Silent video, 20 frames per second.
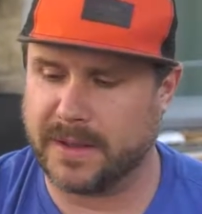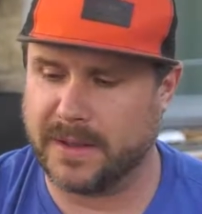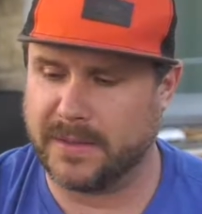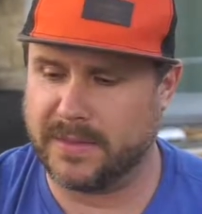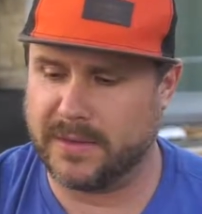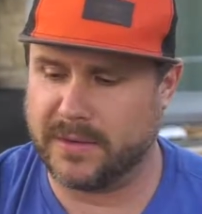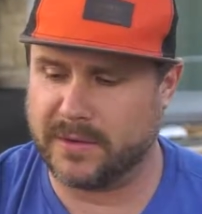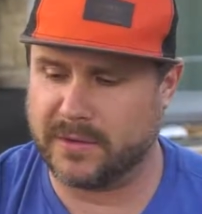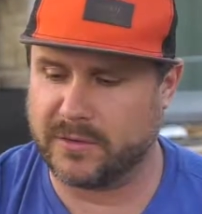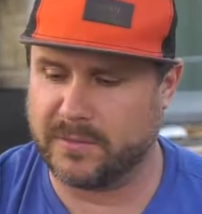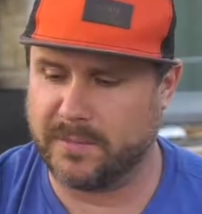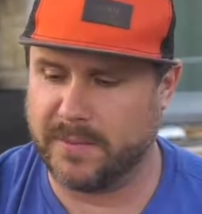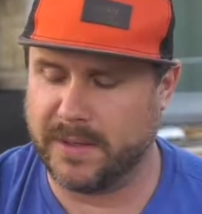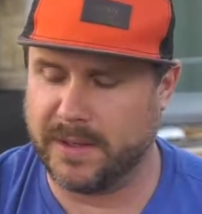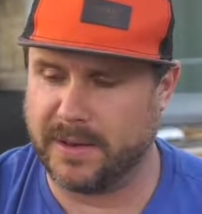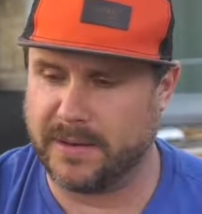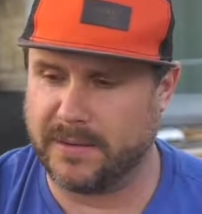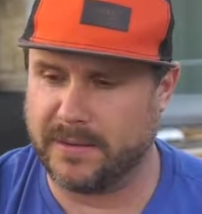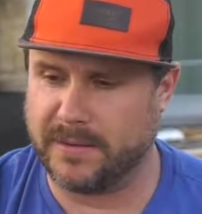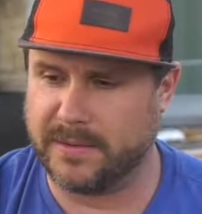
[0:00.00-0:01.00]
there's
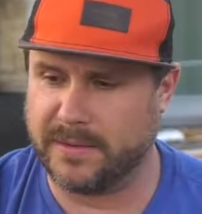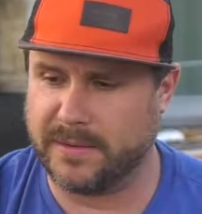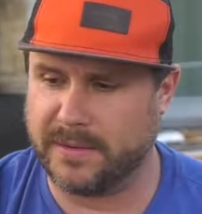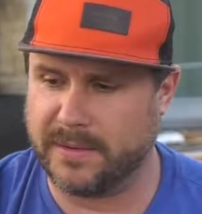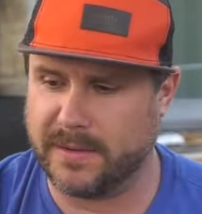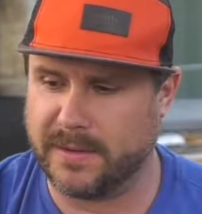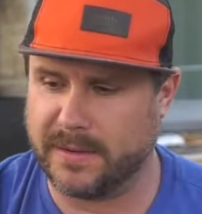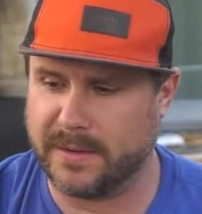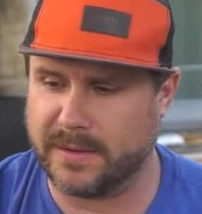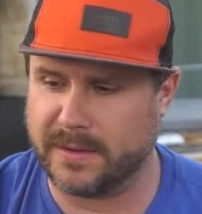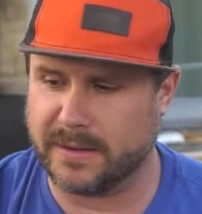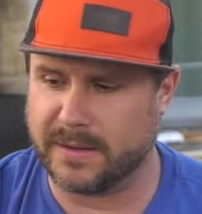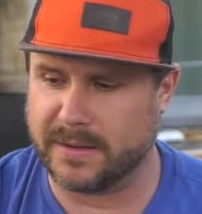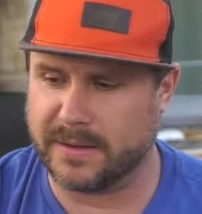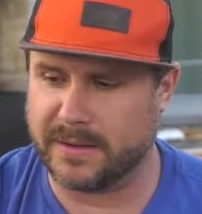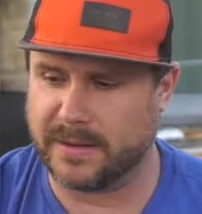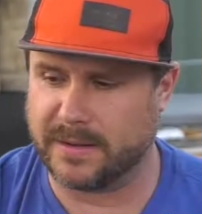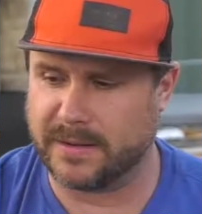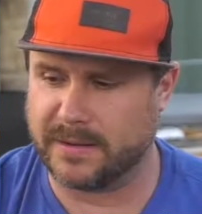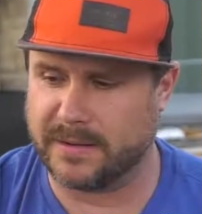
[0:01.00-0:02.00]
been
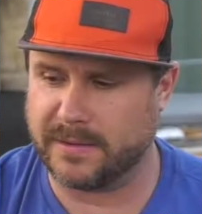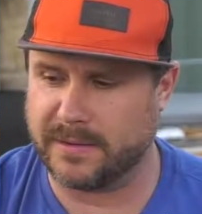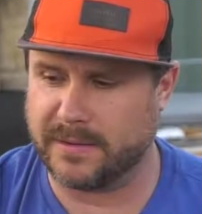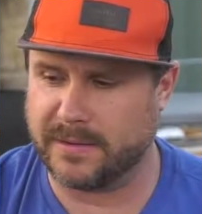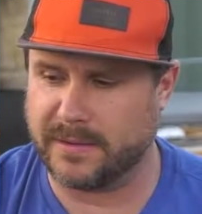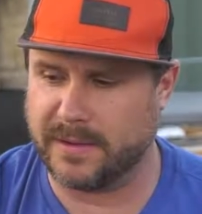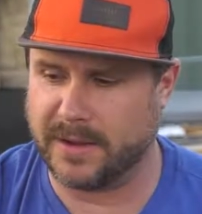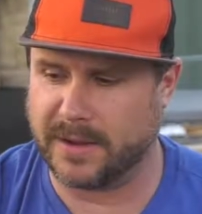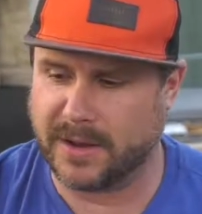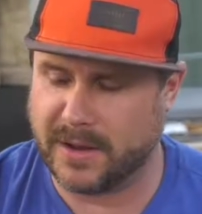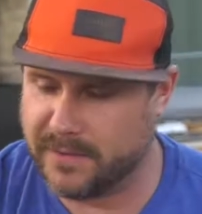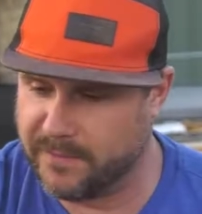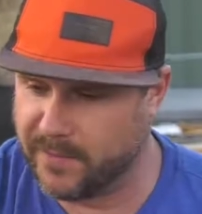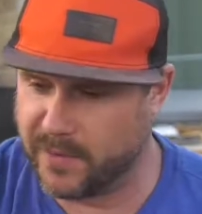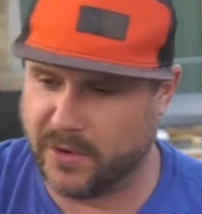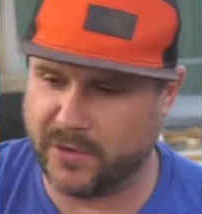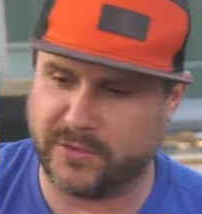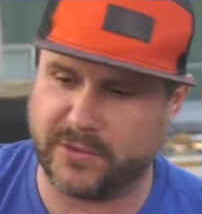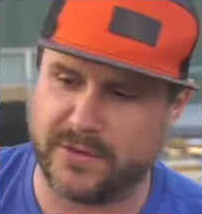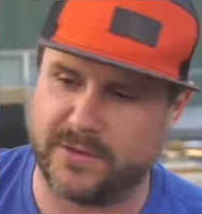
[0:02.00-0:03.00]
a
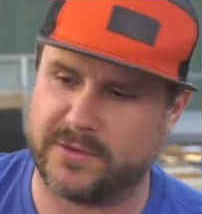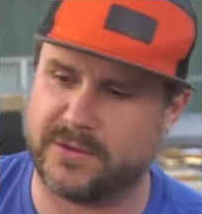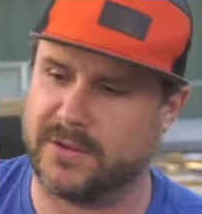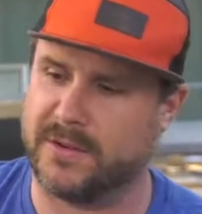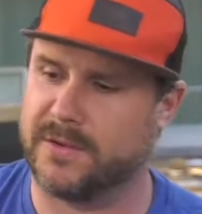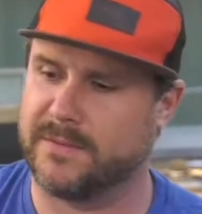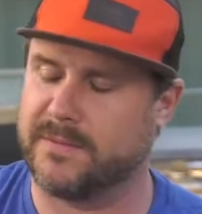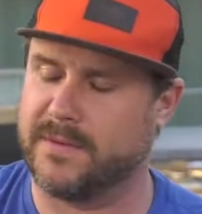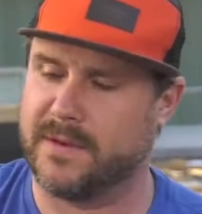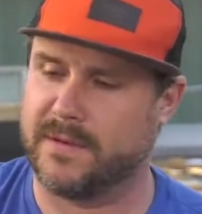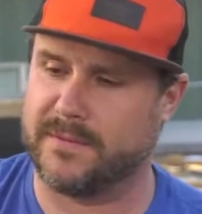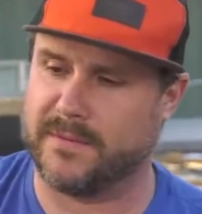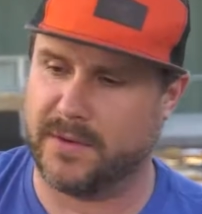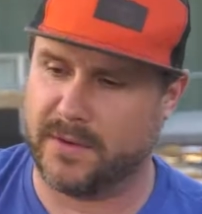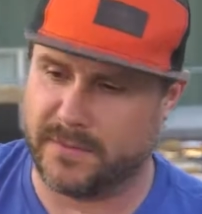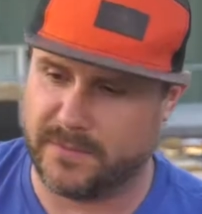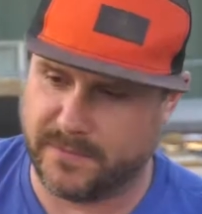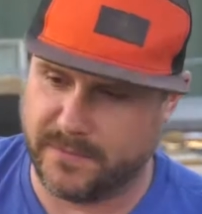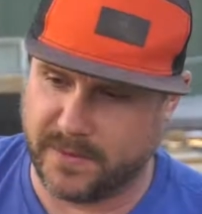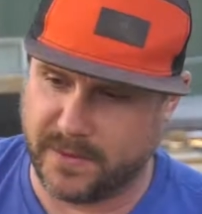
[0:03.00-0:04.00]
convergence
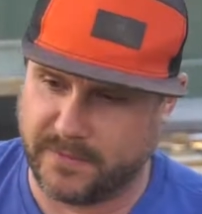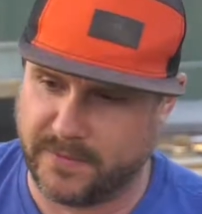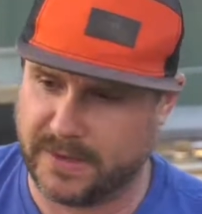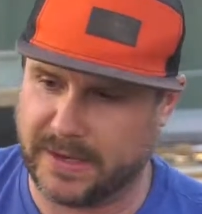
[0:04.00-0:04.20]
of